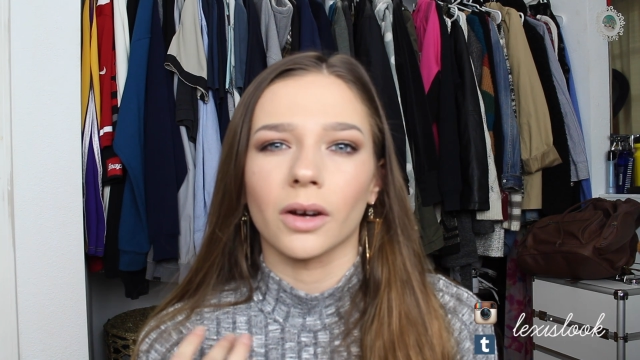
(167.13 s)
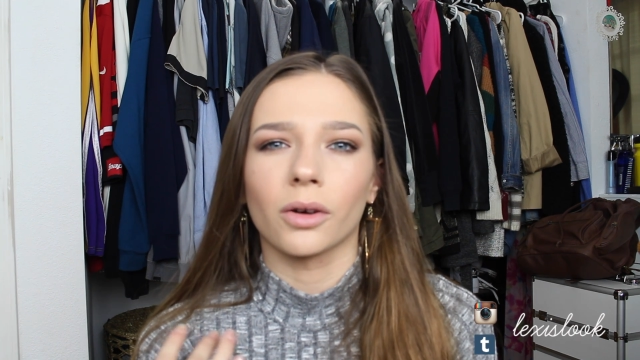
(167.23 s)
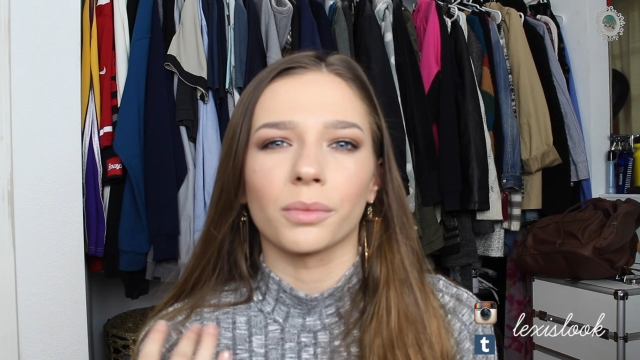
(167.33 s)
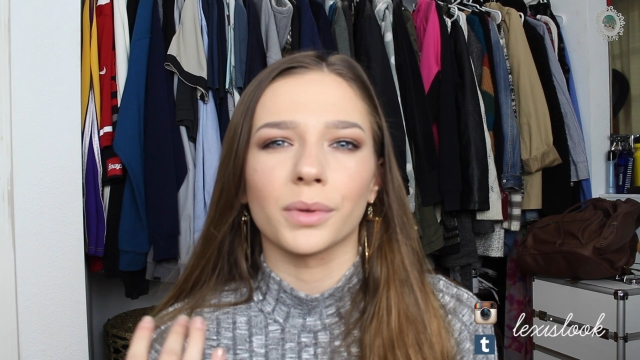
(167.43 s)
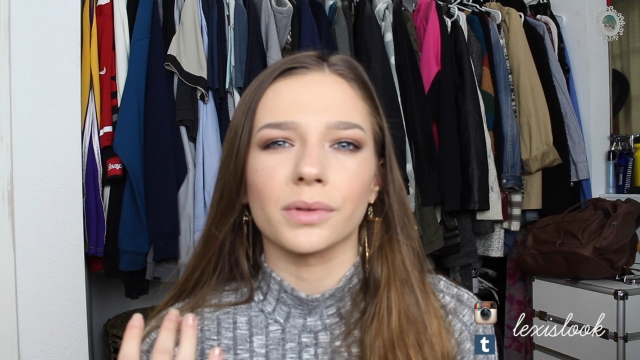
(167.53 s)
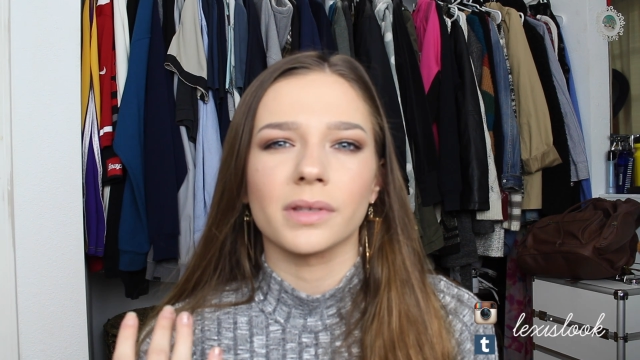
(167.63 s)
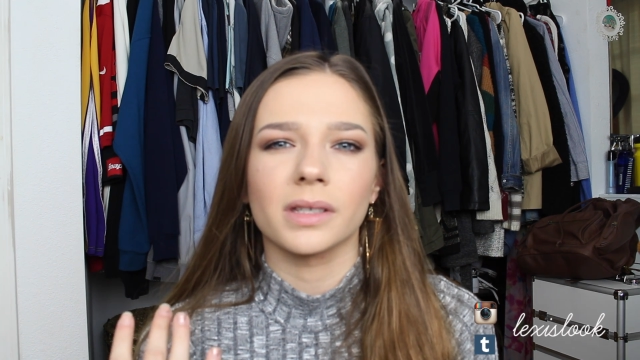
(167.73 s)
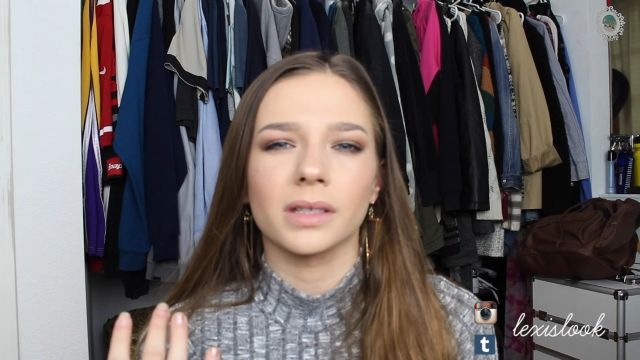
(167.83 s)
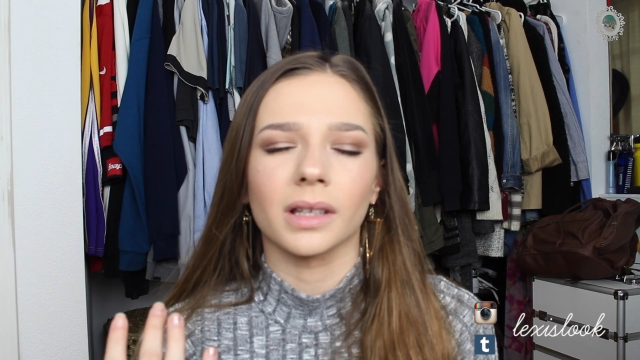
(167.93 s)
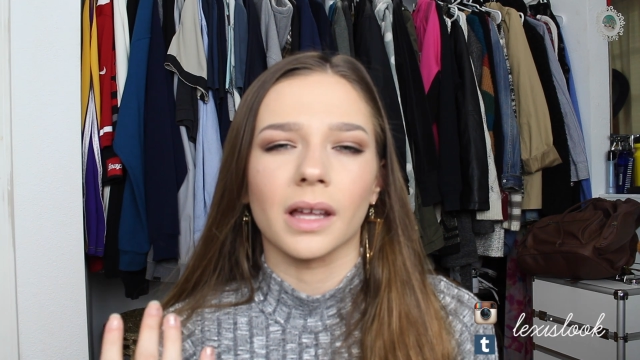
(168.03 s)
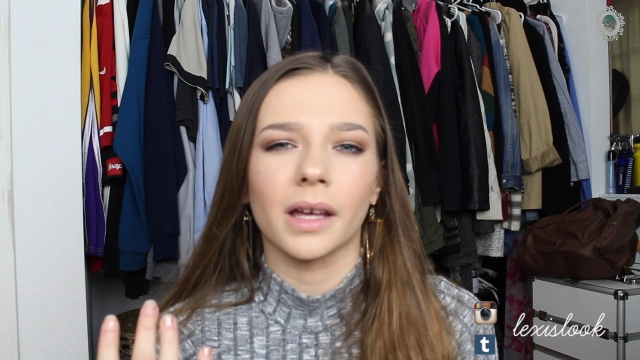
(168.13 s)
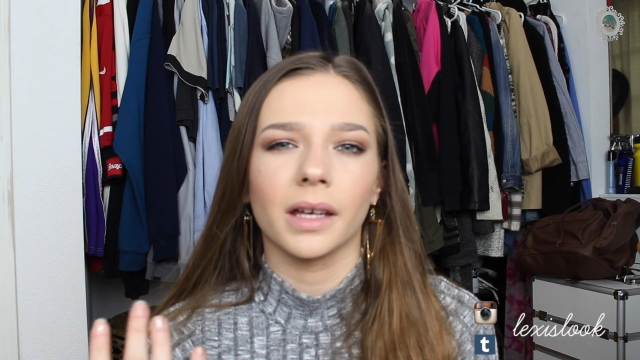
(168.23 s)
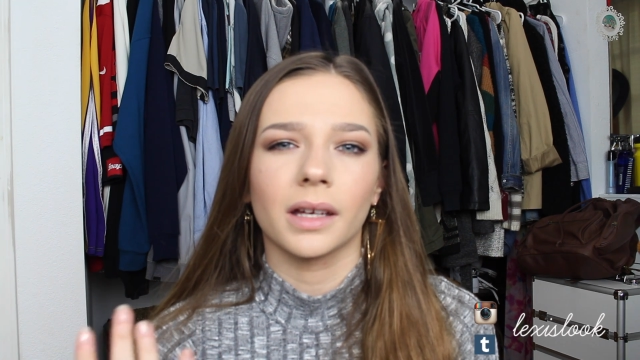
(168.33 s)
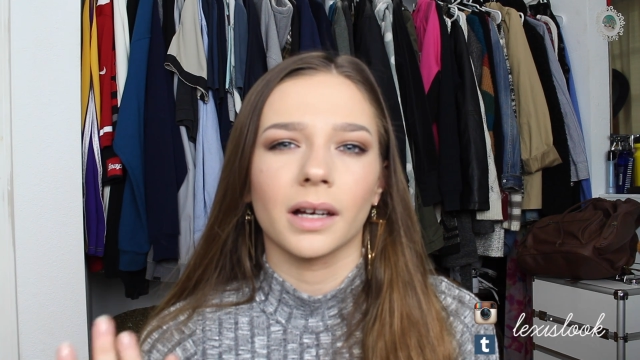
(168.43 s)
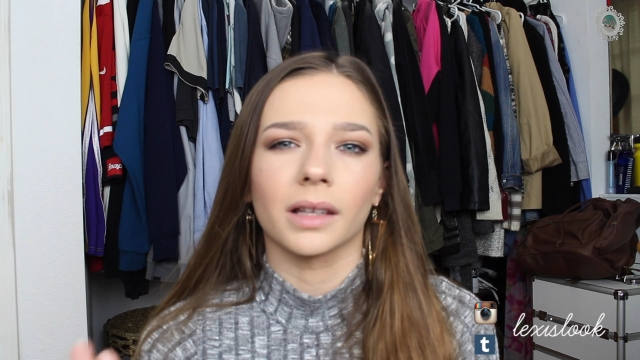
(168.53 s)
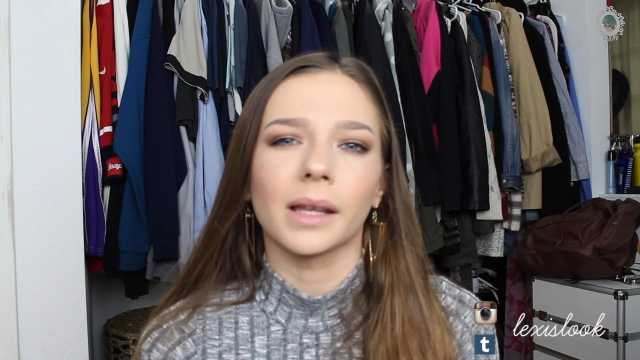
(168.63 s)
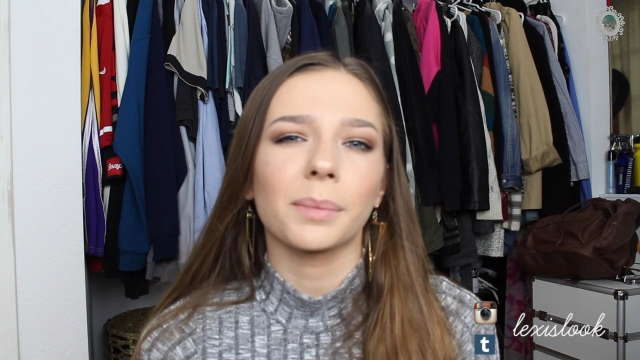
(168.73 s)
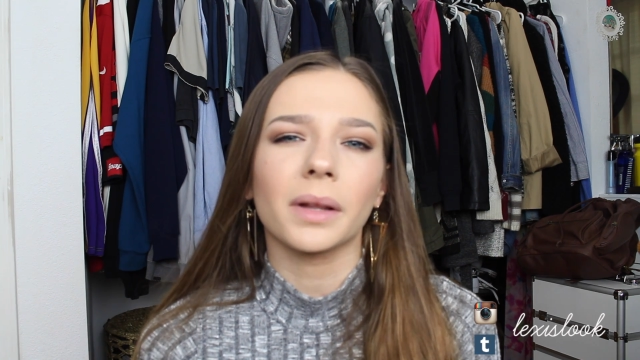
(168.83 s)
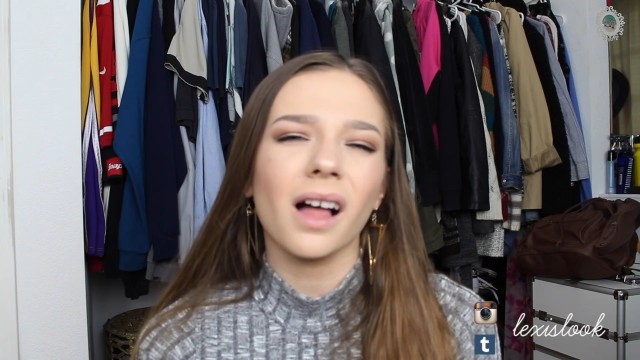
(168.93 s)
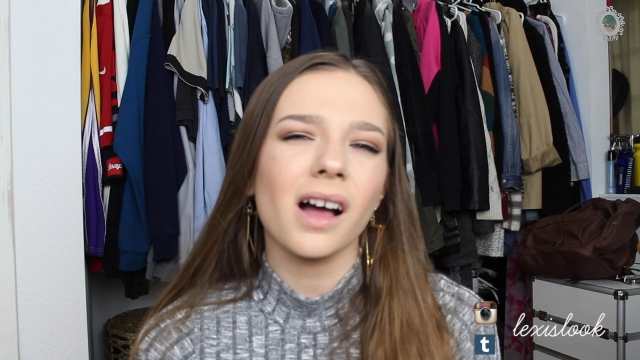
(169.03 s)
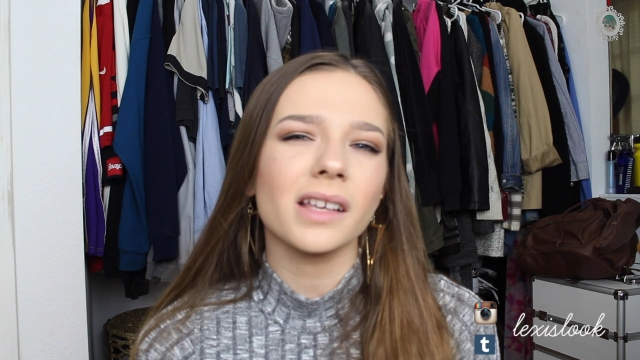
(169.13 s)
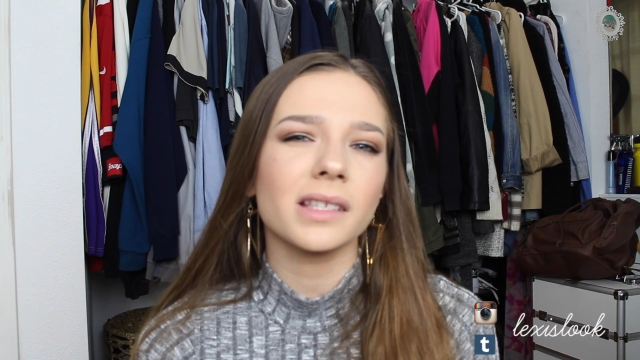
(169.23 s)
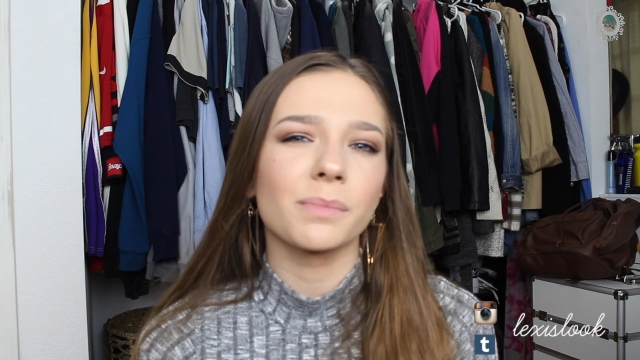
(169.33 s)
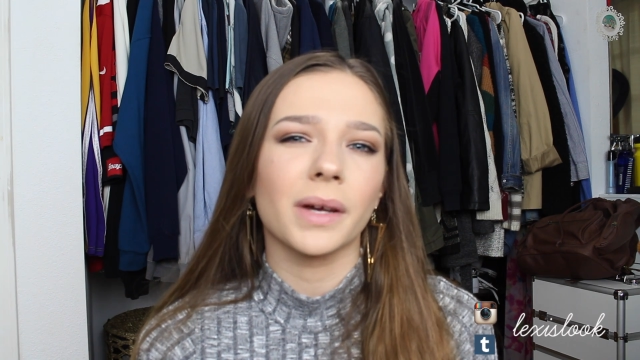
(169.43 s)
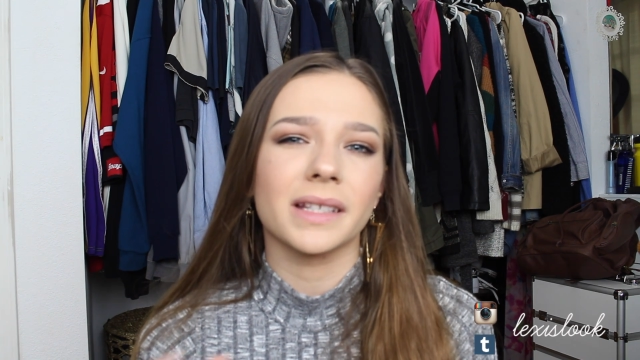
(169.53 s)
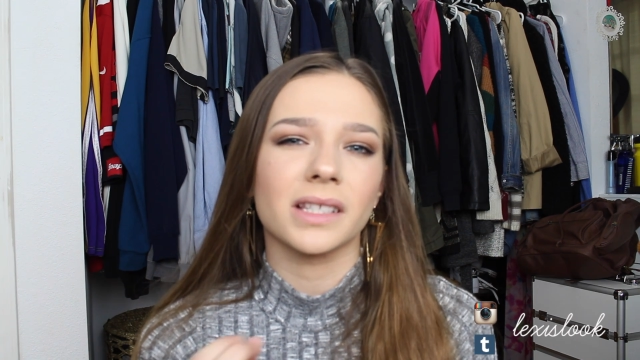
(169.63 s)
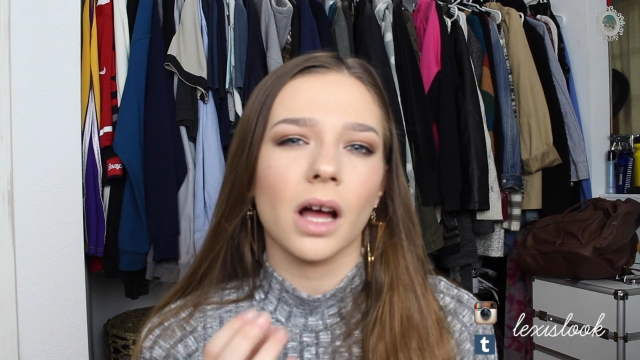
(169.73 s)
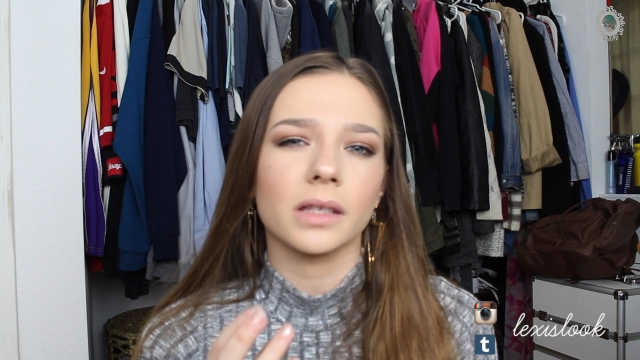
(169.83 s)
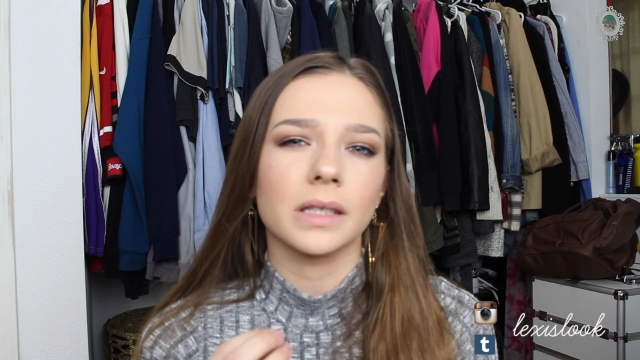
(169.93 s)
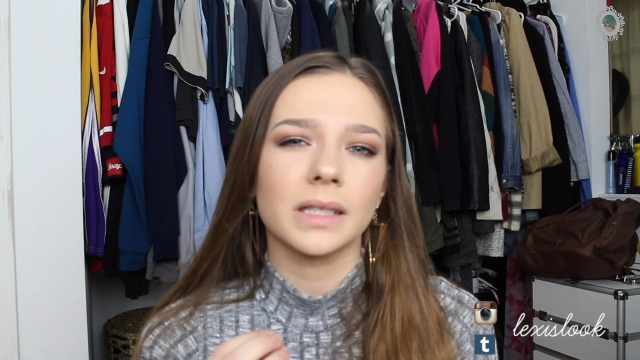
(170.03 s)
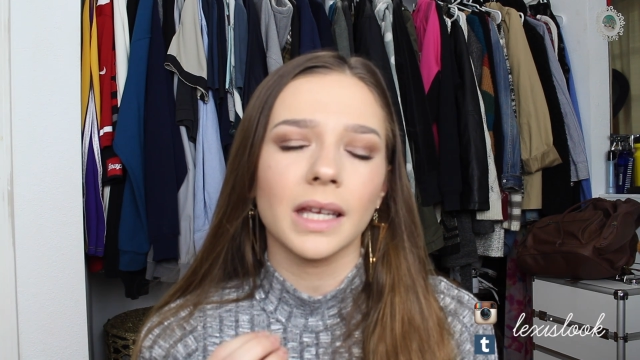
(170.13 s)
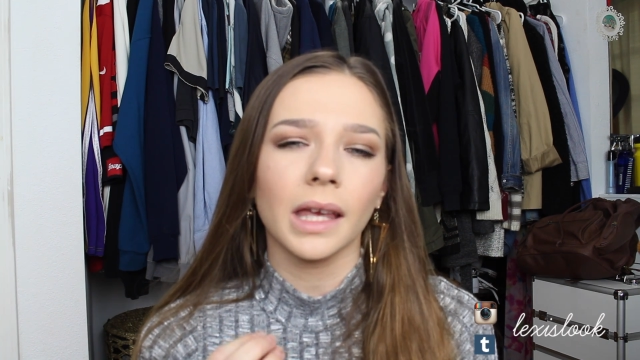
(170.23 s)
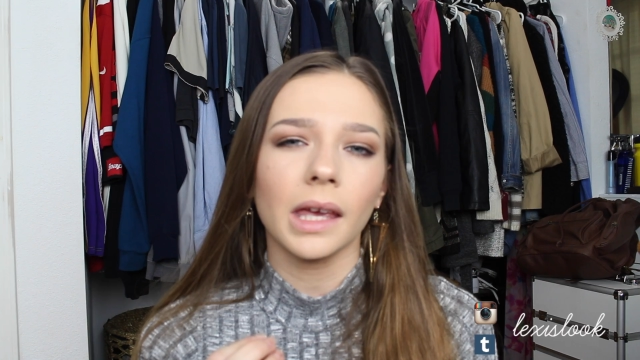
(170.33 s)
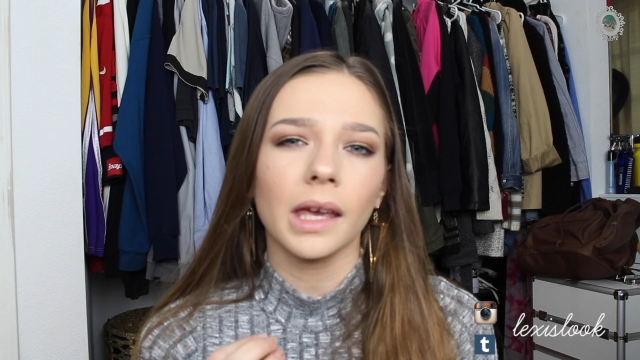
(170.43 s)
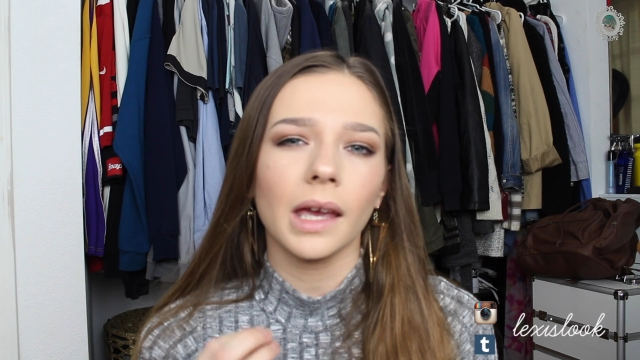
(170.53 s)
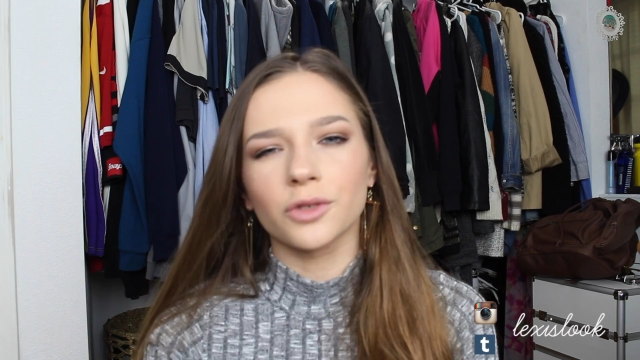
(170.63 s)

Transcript: almost like a lip gloss, but it's not sticky.